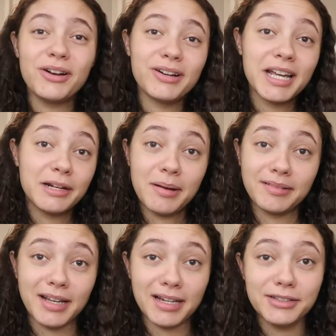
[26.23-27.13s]
don't care about
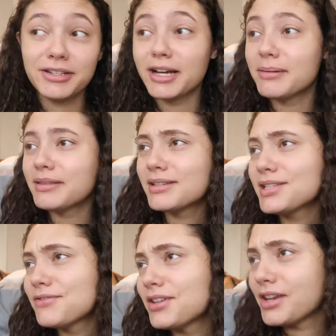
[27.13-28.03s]
that. You care about
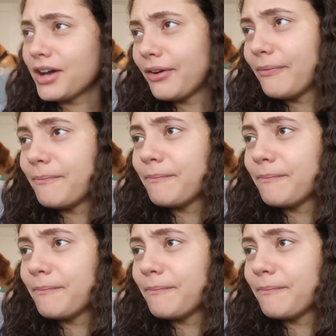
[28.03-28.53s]
this video.